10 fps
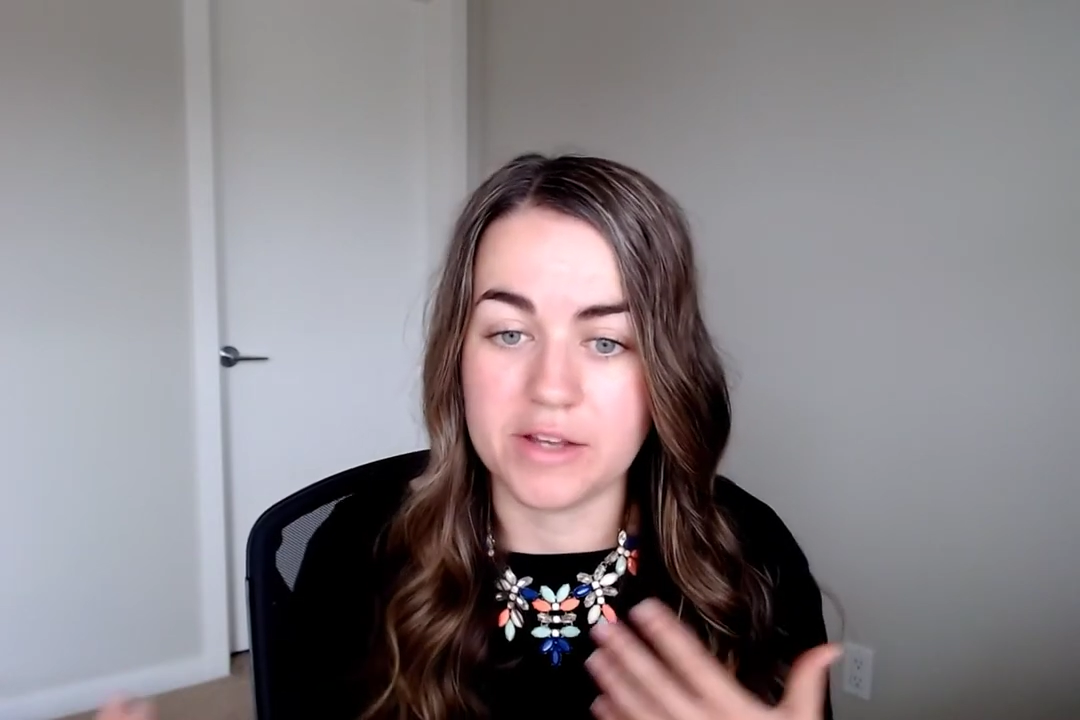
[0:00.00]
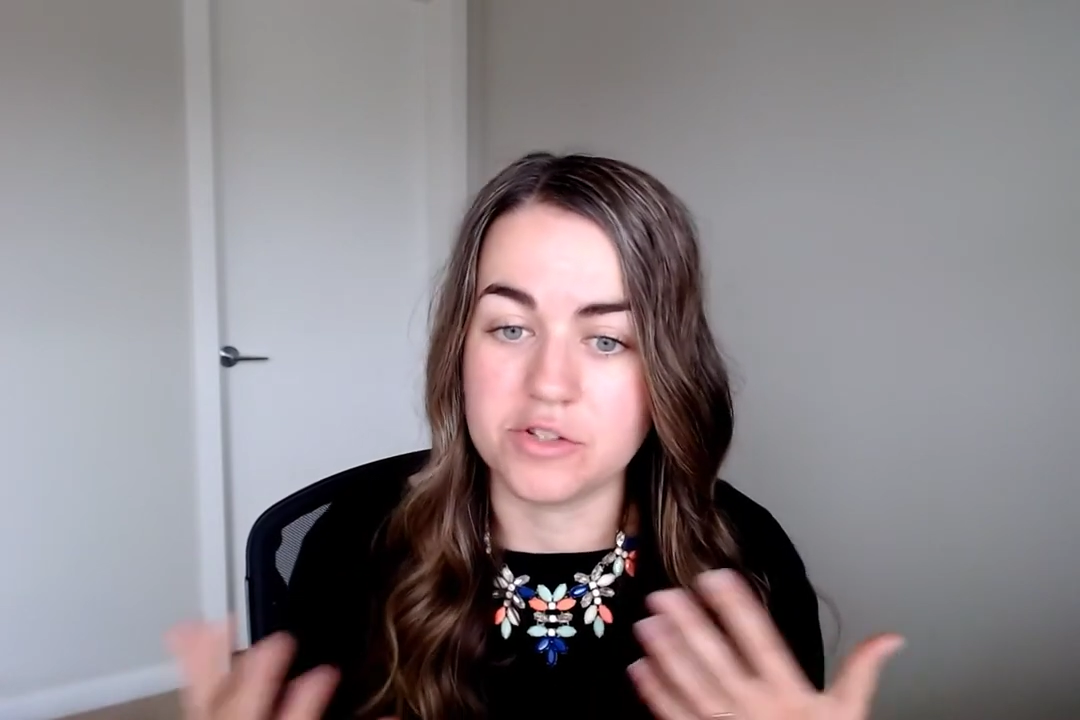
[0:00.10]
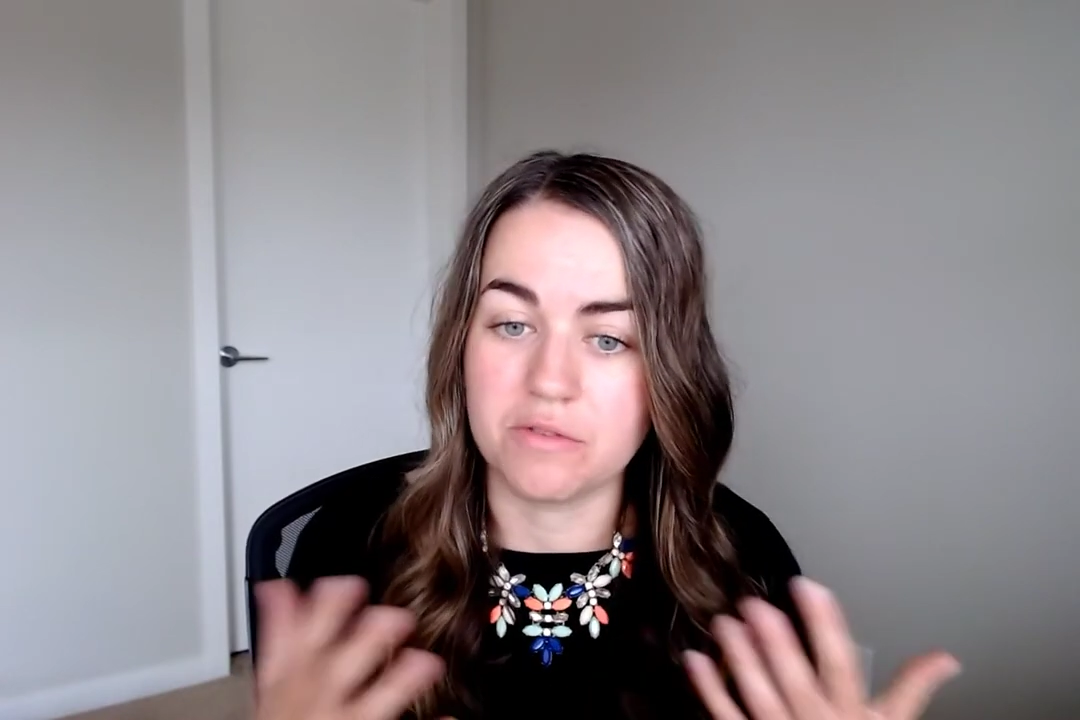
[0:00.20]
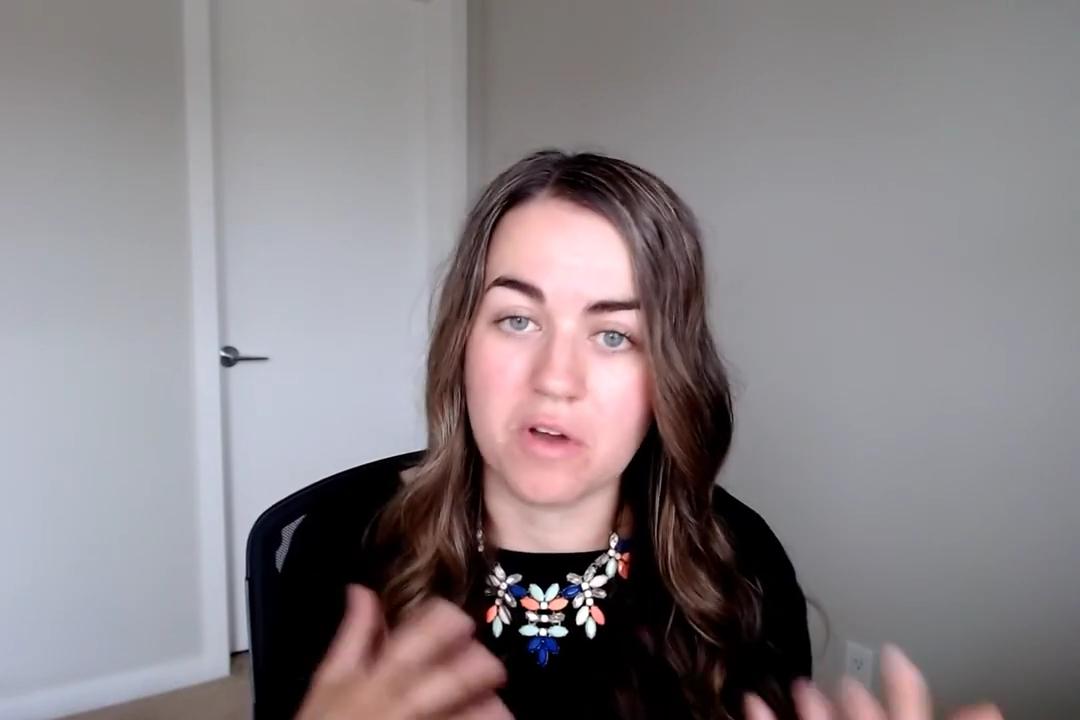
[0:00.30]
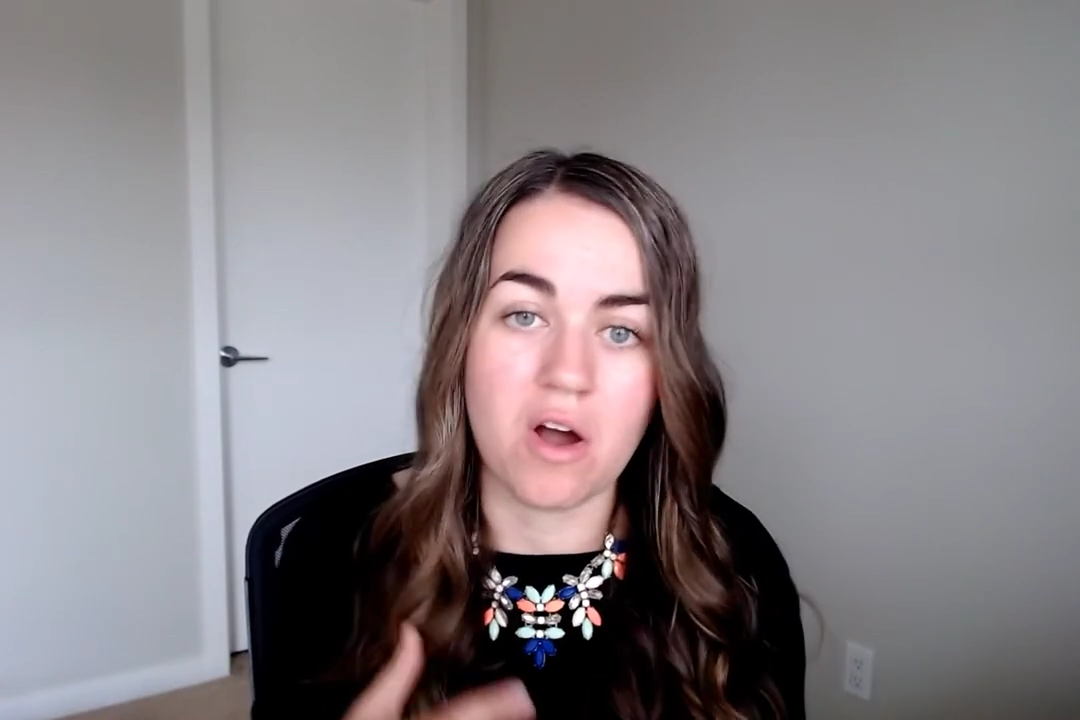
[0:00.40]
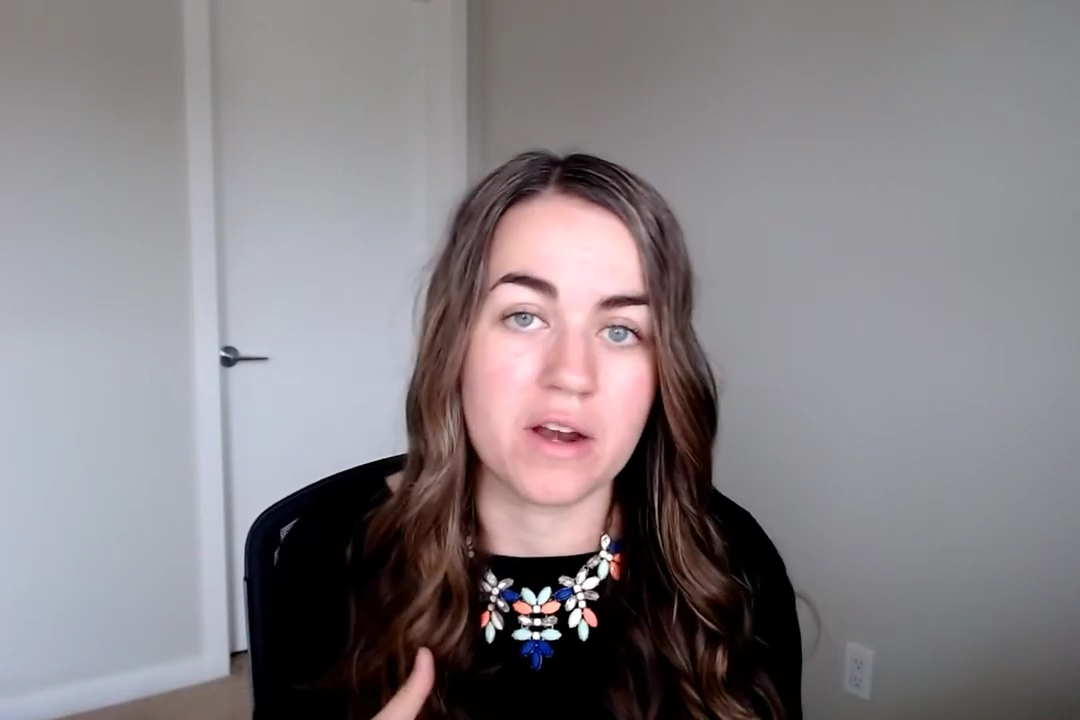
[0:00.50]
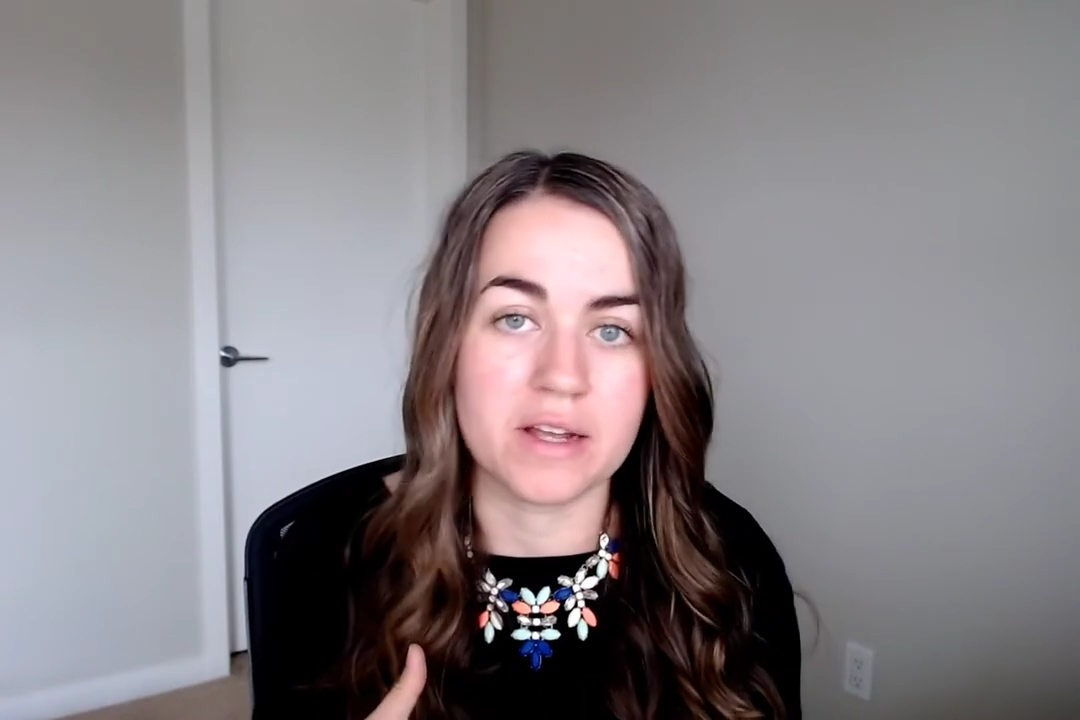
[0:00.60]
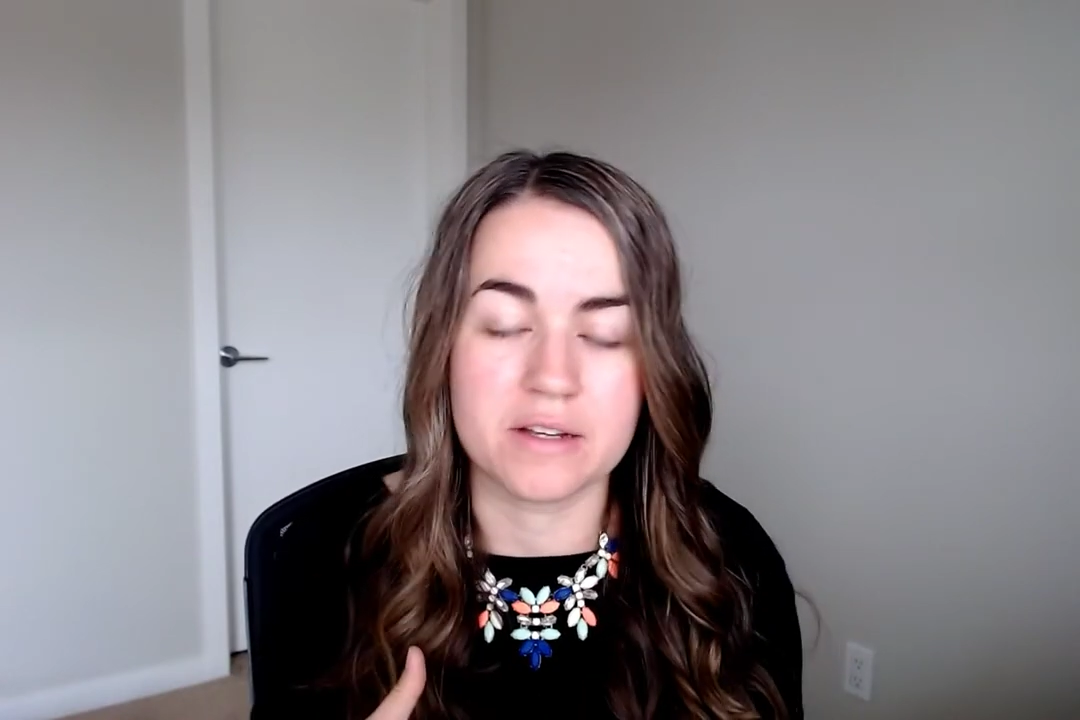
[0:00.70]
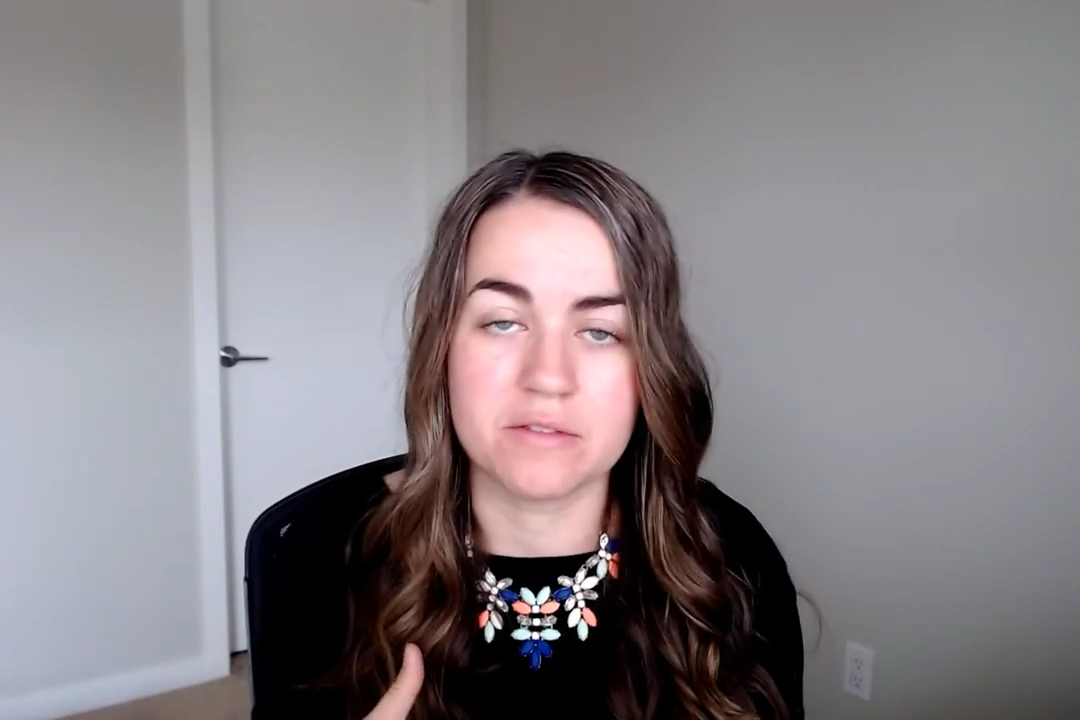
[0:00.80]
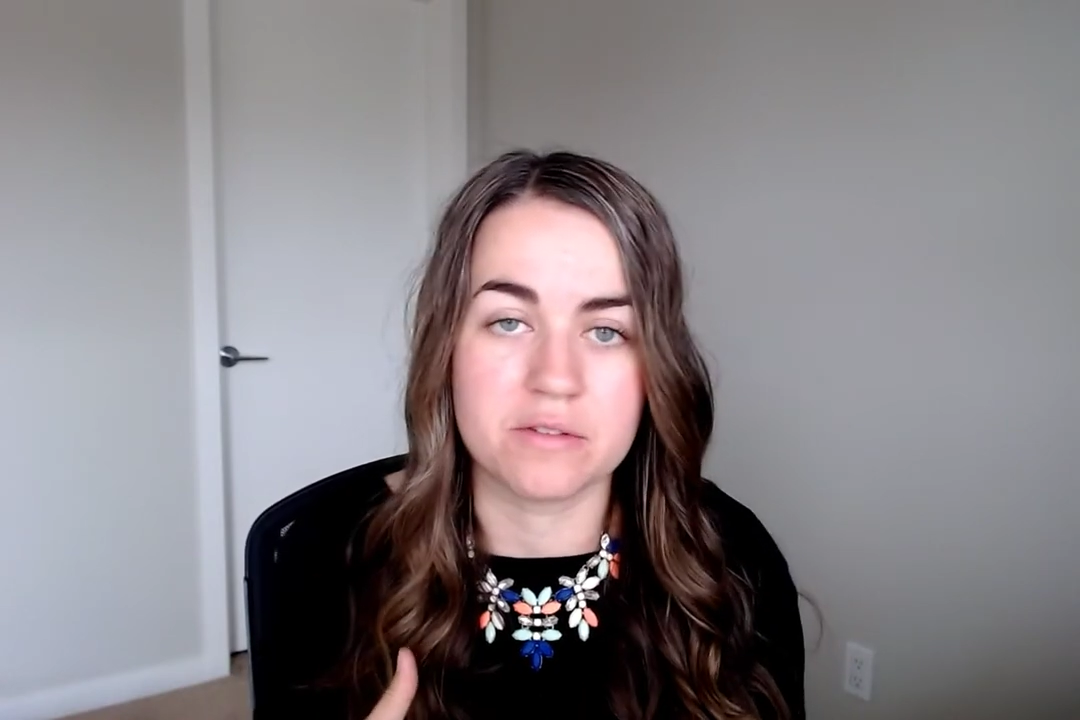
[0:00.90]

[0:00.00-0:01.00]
Do you have chronic